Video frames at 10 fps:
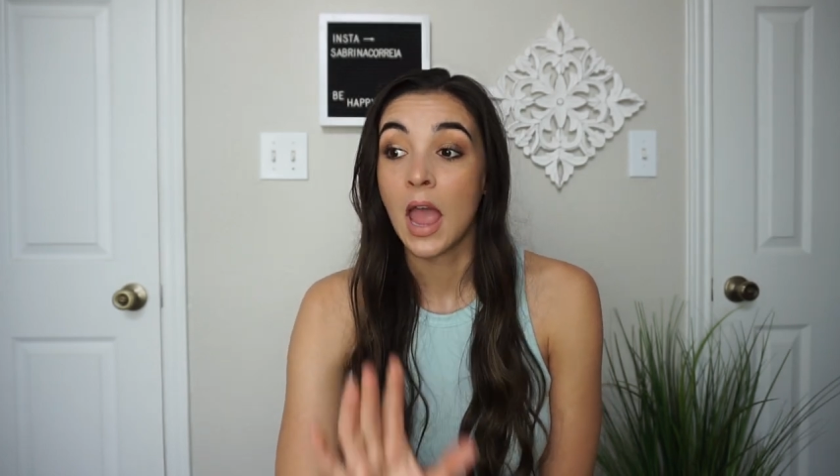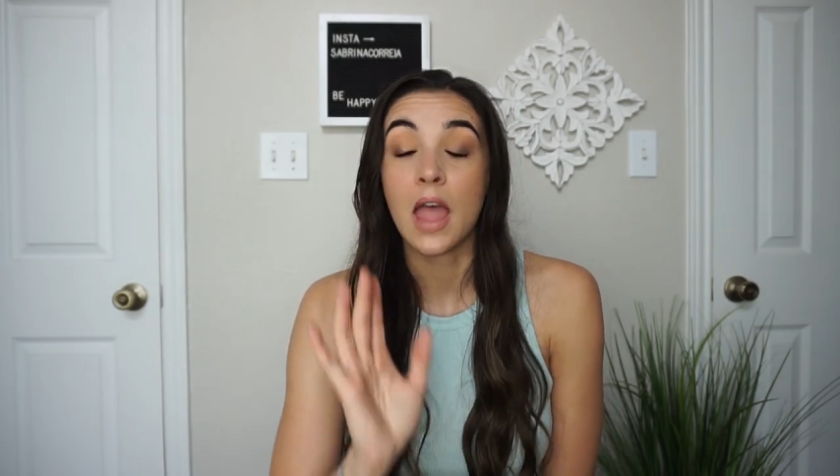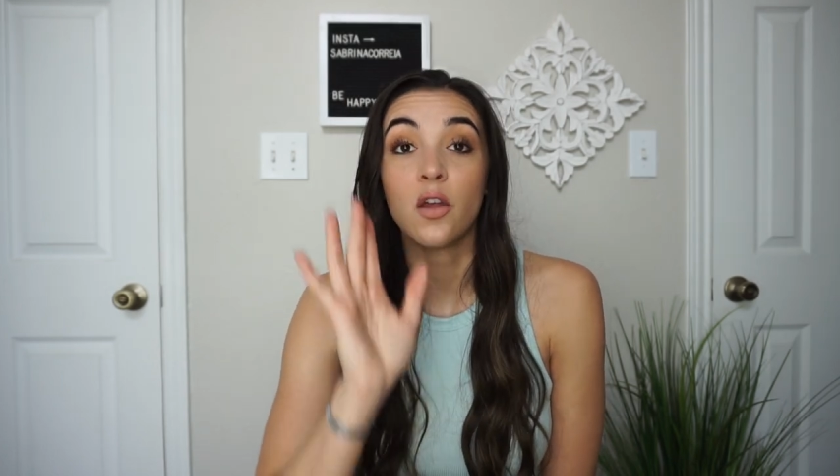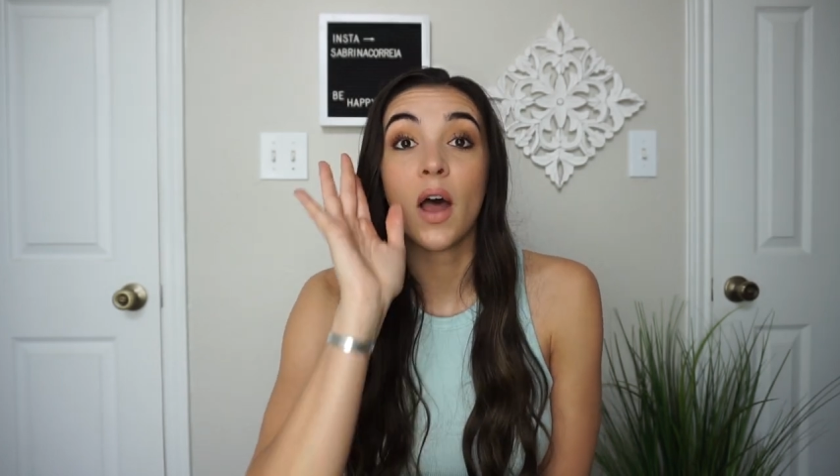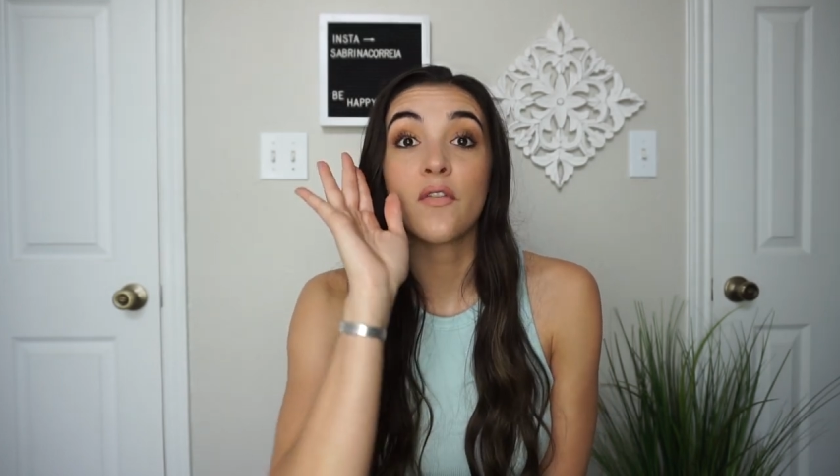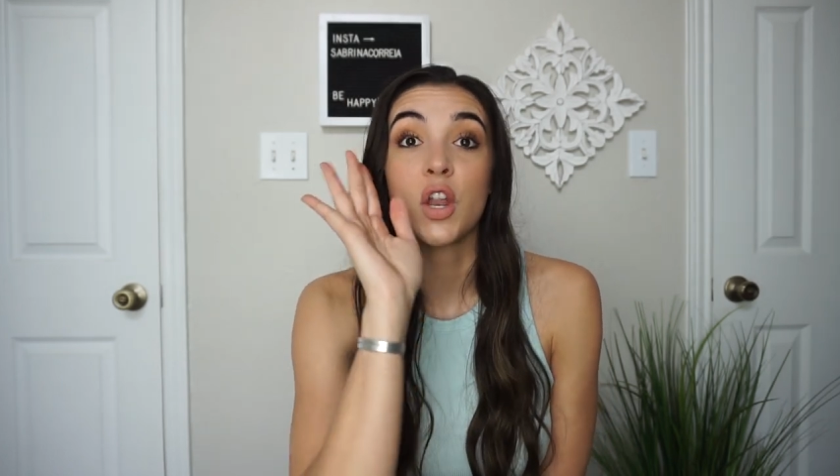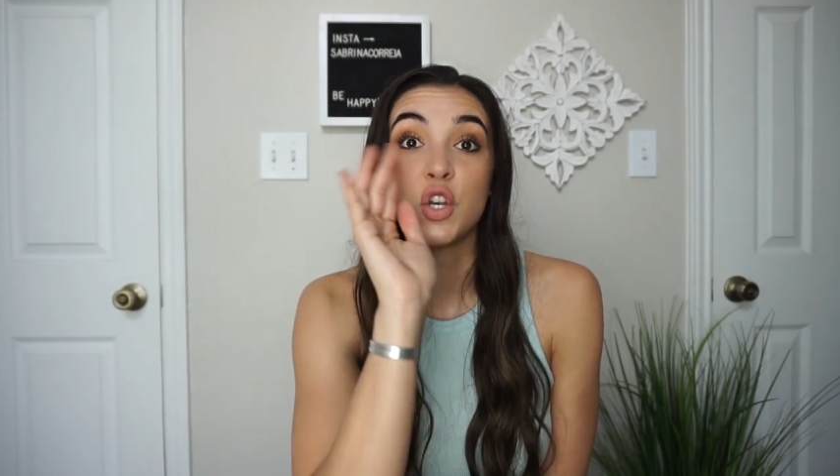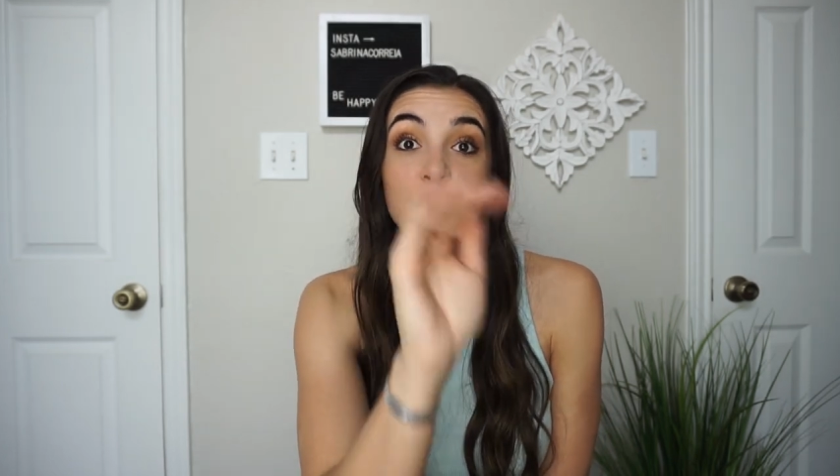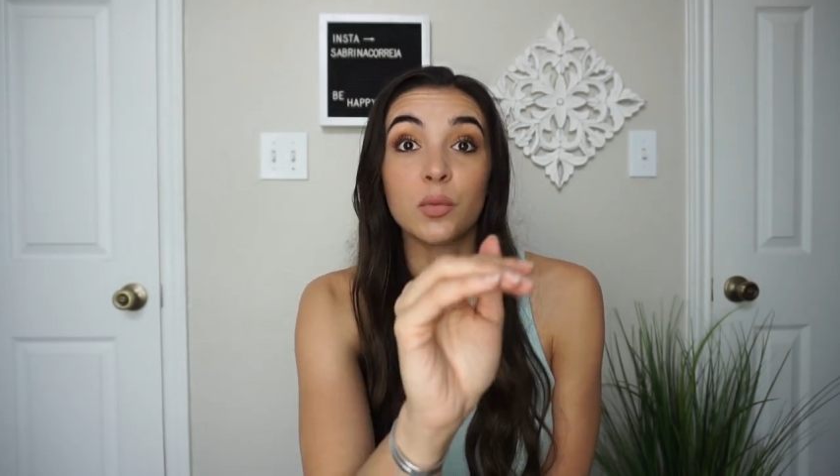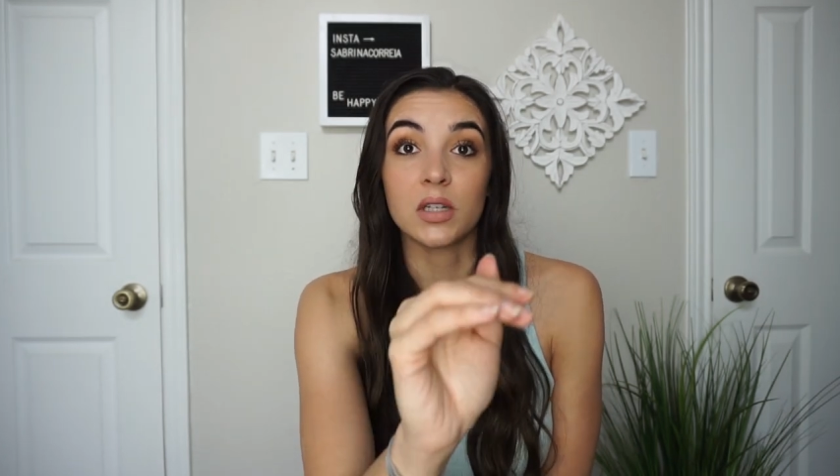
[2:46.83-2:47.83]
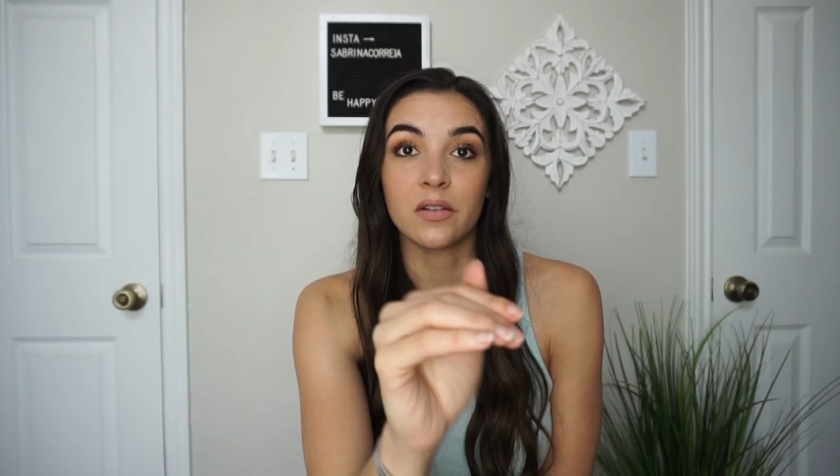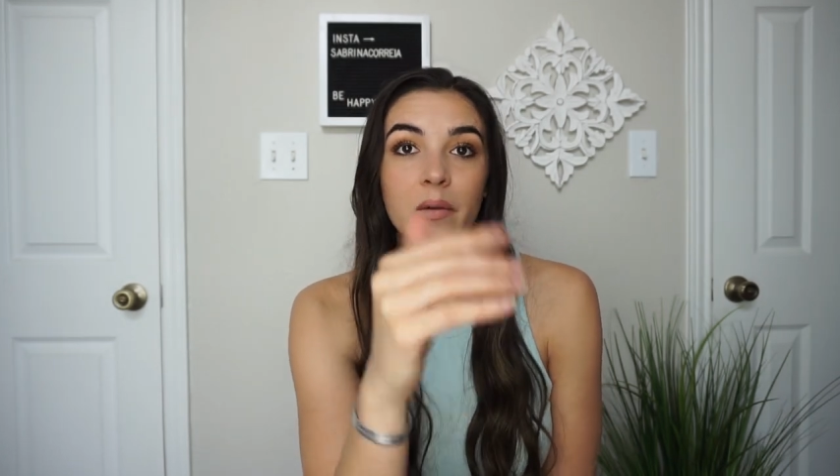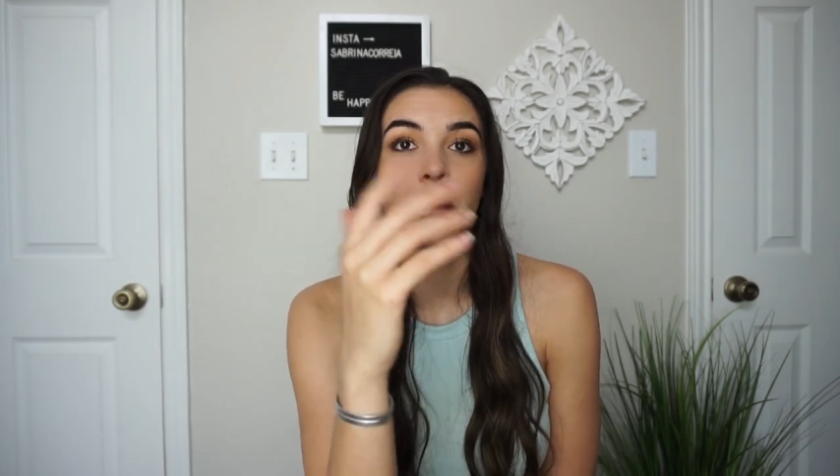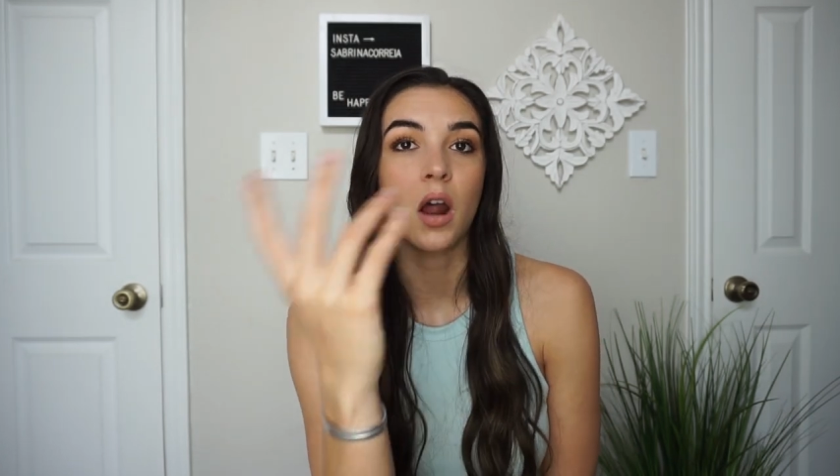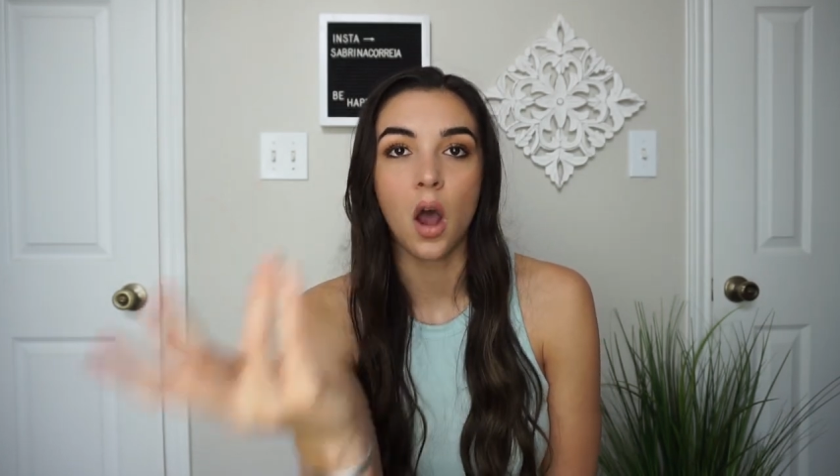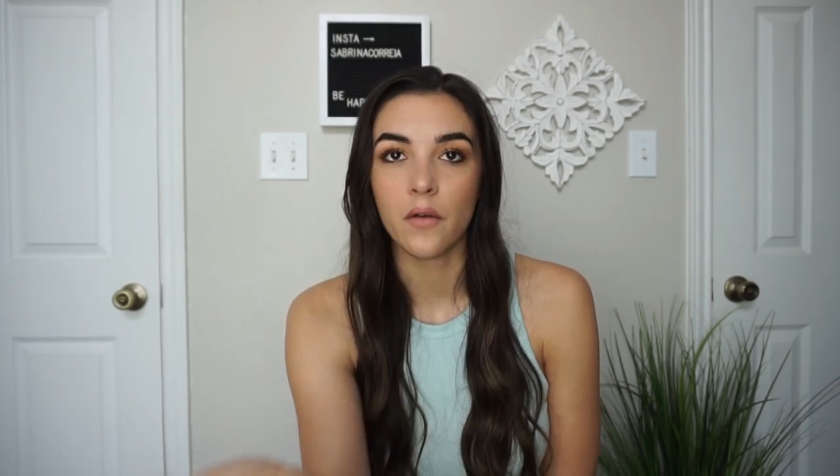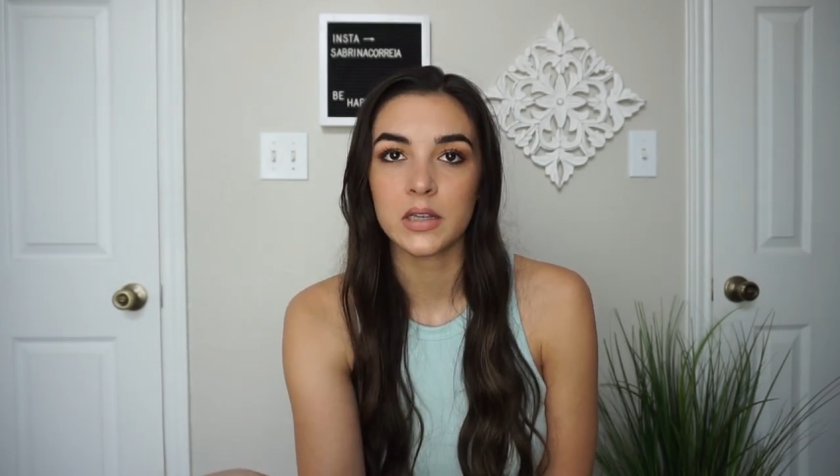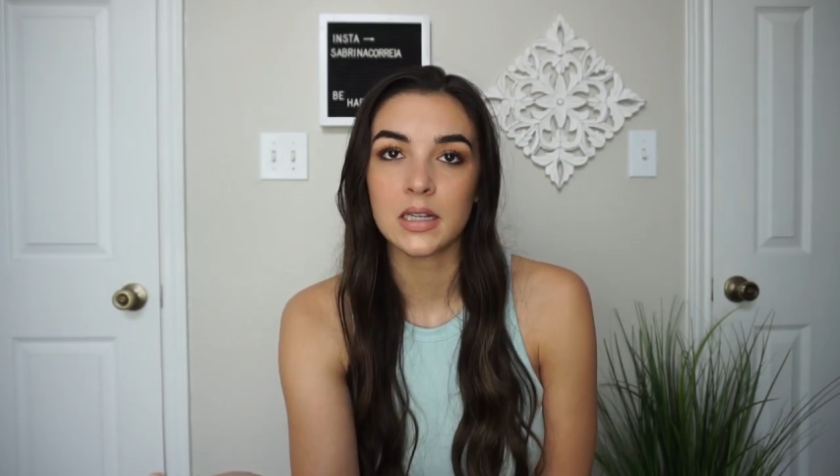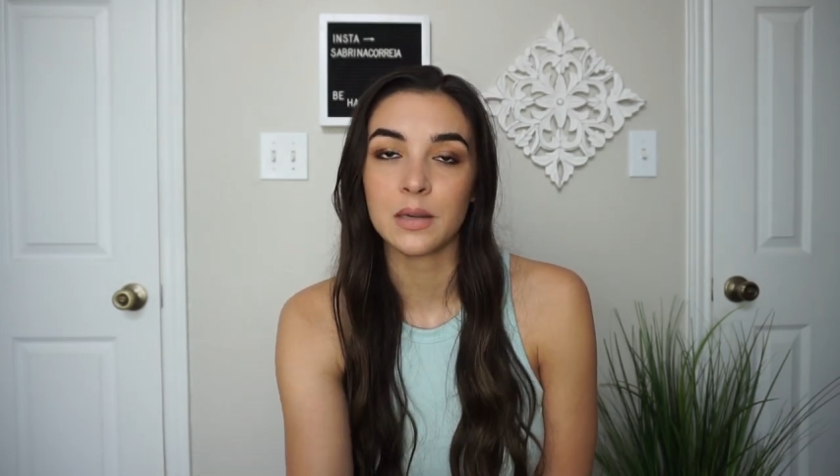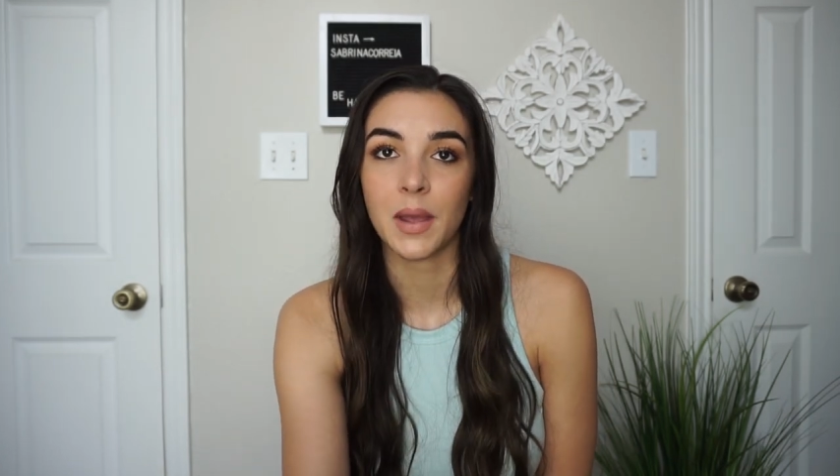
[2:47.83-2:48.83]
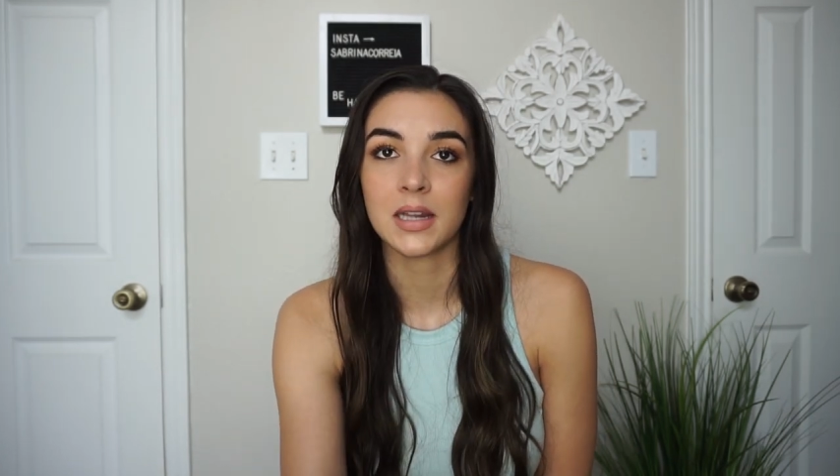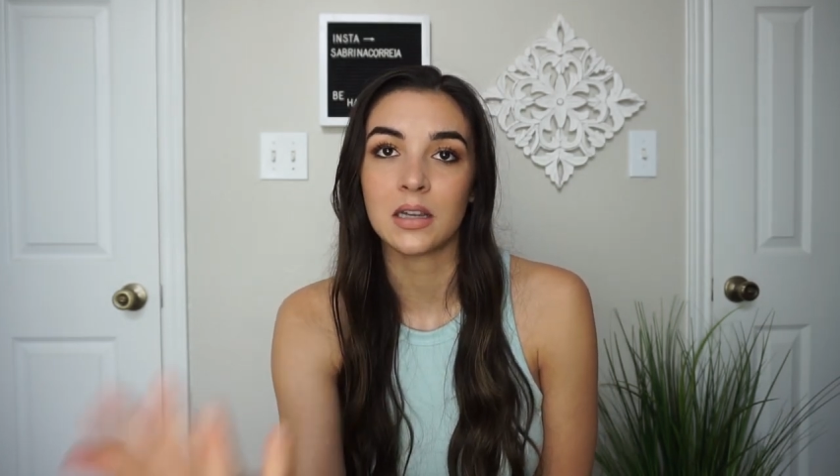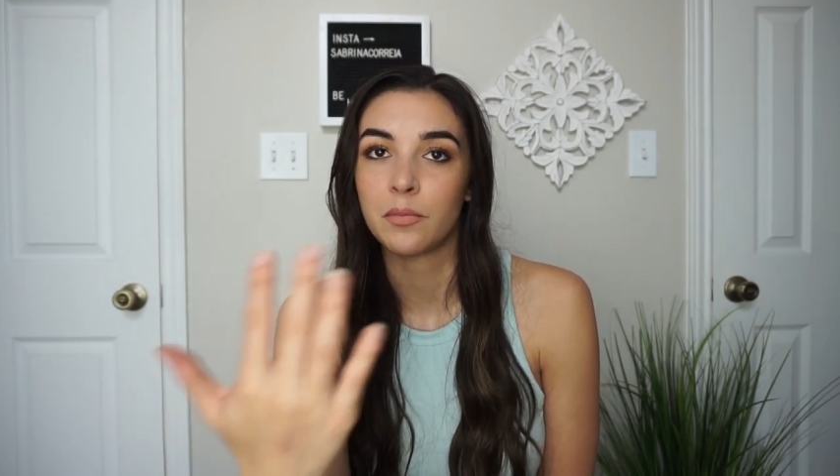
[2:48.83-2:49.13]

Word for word: And they'll have numerous of them. It obviously depends.